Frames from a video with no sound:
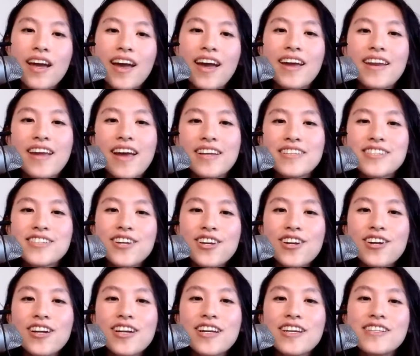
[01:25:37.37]
And as
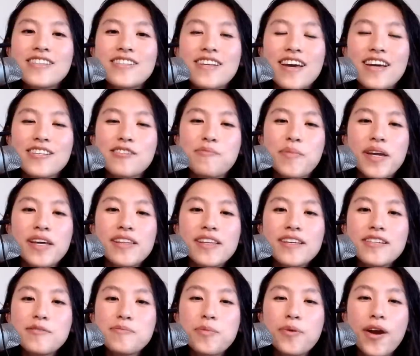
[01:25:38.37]
Curious says, may
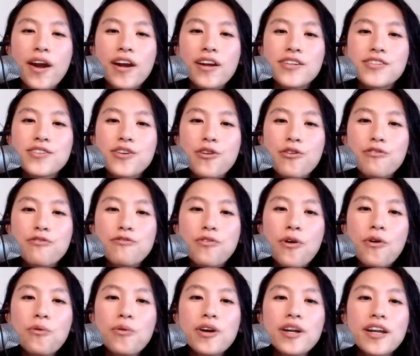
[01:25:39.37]
these prayers go
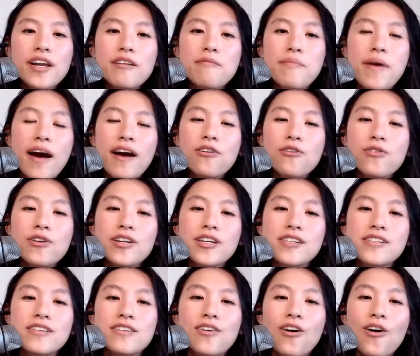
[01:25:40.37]
forward and
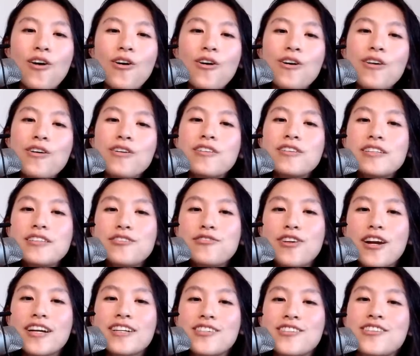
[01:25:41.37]
backwards and all in
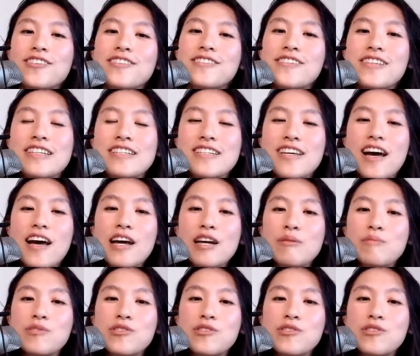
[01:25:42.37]
directions in time.